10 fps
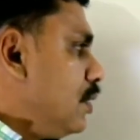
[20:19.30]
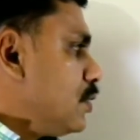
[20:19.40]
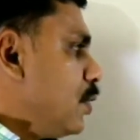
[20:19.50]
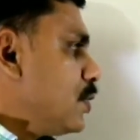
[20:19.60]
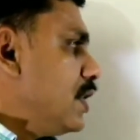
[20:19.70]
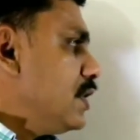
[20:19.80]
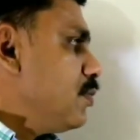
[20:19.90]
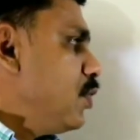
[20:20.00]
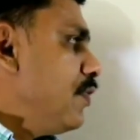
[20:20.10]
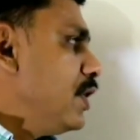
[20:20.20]
Source
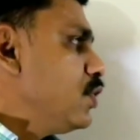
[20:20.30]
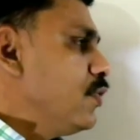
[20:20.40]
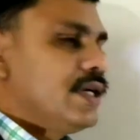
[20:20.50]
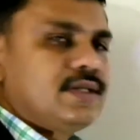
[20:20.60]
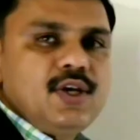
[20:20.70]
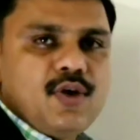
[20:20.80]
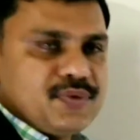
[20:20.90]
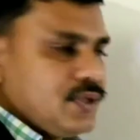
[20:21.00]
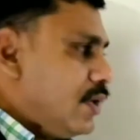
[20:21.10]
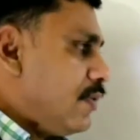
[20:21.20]
is moving towards the
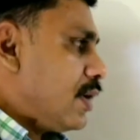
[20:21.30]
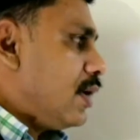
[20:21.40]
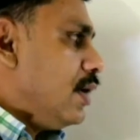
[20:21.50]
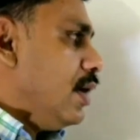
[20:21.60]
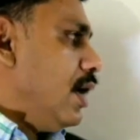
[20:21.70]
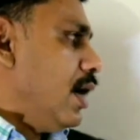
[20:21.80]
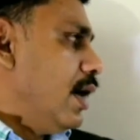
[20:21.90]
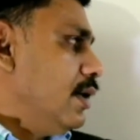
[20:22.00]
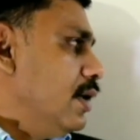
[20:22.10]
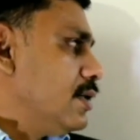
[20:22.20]
observer
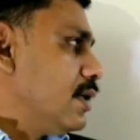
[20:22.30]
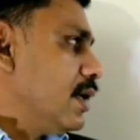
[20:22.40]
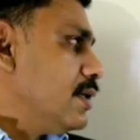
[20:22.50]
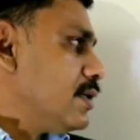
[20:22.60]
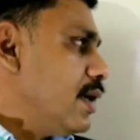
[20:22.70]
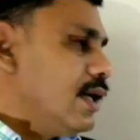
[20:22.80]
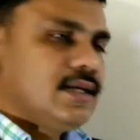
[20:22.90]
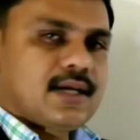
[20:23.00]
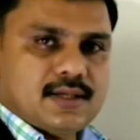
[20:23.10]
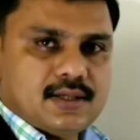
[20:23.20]
and the listener is
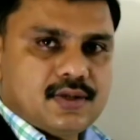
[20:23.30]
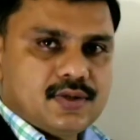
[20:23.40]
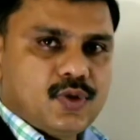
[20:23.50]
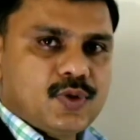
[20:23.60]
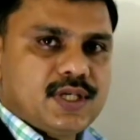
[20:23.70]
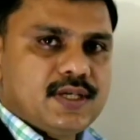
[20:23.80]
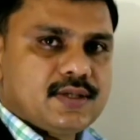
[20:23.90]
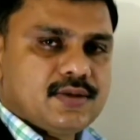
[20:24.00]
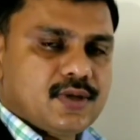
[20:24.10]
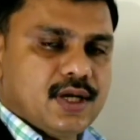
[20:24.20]
at rest.
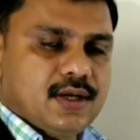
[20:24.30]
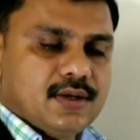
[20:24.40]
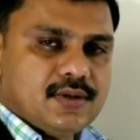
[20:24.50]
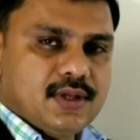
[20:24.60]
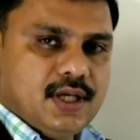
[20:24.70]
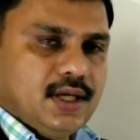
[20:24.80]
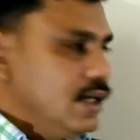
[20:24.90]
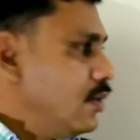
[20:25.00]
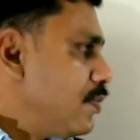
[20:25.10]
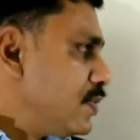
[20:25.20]

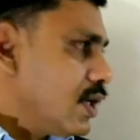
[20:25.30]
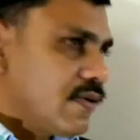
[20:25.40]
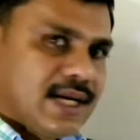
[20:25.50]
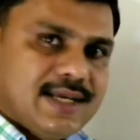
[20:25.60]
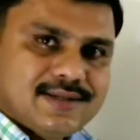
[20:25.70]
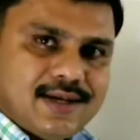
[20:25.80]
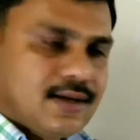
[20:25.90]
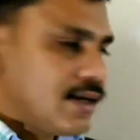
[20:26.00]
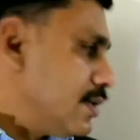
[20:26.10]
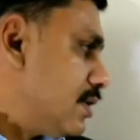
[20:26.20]
The observer is
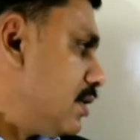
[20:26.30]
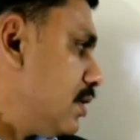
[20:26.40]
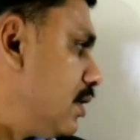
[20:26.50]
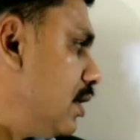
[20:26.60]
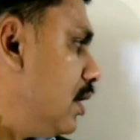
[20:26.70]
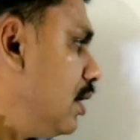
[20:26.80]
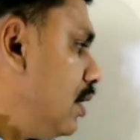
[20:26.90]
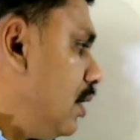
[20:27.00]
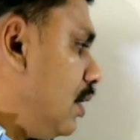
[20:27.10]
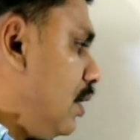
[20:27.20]
at rest.
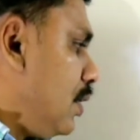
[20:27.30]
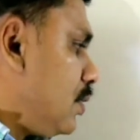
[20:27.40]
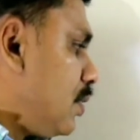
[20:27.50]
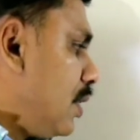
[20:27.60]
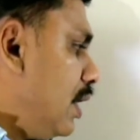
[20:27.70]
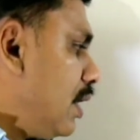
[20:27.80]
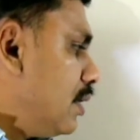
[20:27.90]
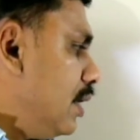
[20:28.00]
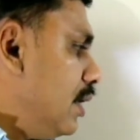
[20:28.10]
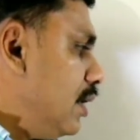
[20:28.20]
So here
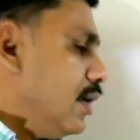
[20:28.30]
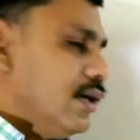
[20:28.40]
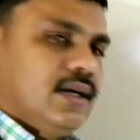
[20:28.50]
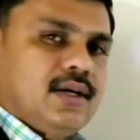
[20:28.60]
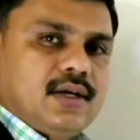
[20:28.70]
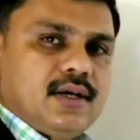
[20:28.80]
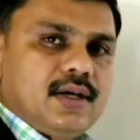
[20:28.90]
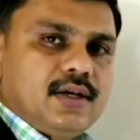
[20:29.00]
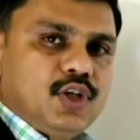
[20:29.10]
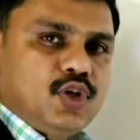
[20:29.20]
the
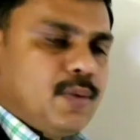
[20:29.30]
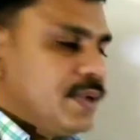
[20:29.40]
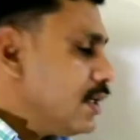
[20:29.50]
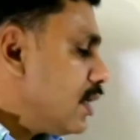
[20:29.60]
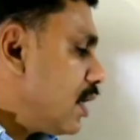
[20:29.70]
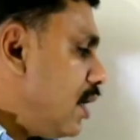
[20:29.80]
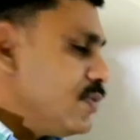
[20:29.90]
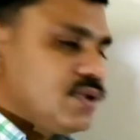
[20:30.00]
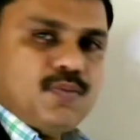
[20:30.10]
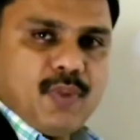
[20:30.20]
denominator
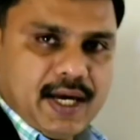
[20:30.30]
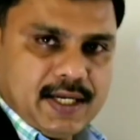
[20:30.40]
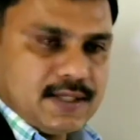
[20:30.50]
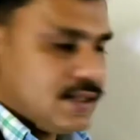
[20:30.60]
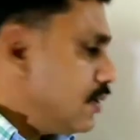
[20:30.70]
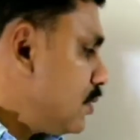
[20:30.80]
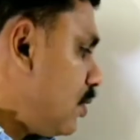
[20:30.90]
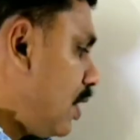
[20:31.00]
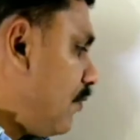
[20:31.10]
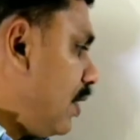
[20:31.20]
comes minus.
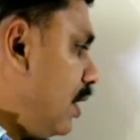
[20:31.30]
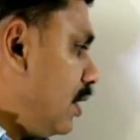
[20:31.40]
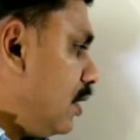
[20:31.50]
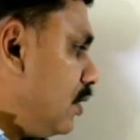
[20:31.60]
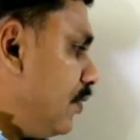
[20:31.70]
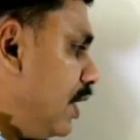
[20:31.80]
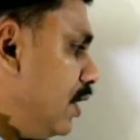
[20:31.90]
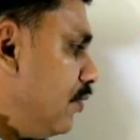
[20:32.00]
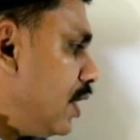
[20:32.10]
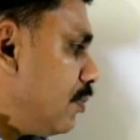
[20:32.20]
So FL equal to V
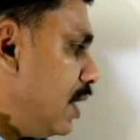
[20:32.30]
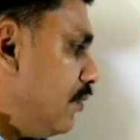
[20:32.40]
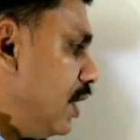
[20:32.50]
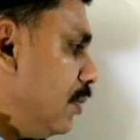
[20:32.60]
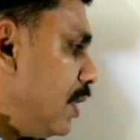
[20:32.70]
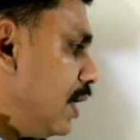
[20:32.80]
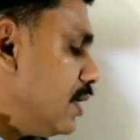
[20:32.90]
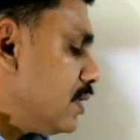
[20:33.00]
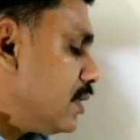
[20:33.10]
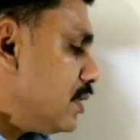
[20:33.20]
divided by V
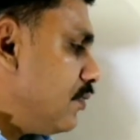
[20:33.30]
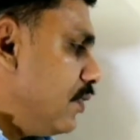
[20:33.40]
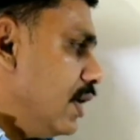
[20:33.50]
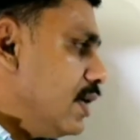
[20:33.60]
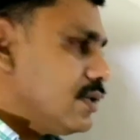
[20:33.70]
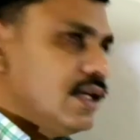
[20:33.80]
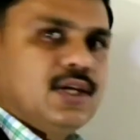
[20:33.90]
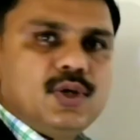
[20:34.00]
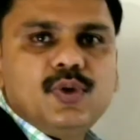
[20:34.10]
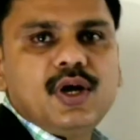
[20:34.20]
minus Vs
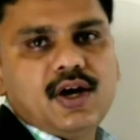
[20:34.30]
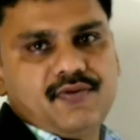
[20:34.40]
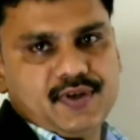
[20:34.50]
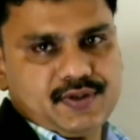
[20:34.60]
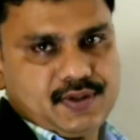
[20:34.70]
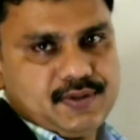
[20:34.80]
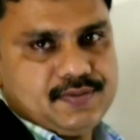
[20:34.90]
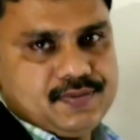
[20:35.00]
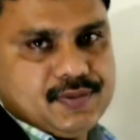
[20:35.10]
into Fs.